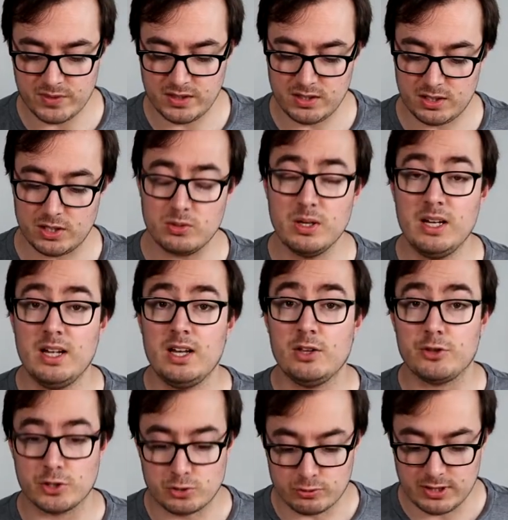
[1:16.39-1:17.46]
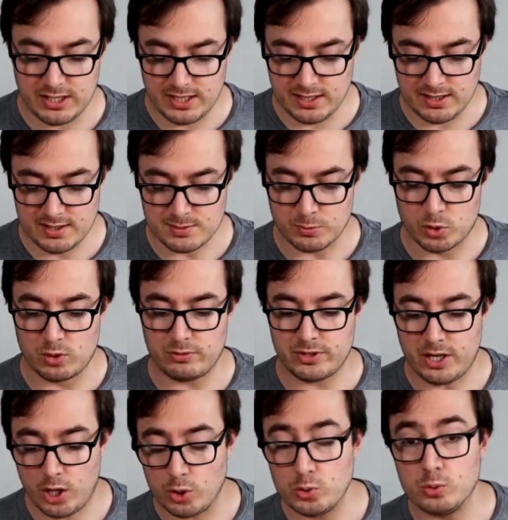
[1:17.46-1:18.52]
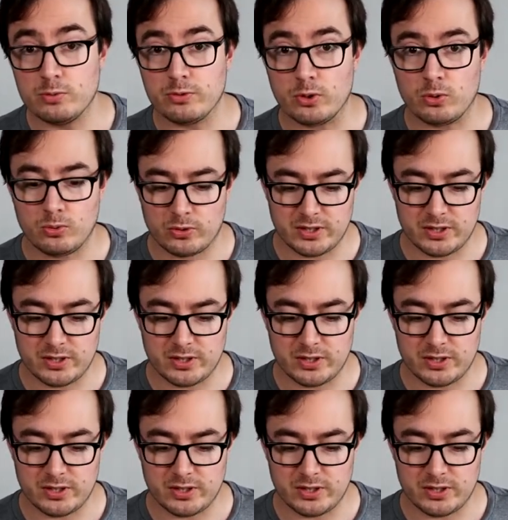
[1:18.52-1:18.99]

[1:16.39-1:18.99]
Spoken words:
You know, the green is more of an oval,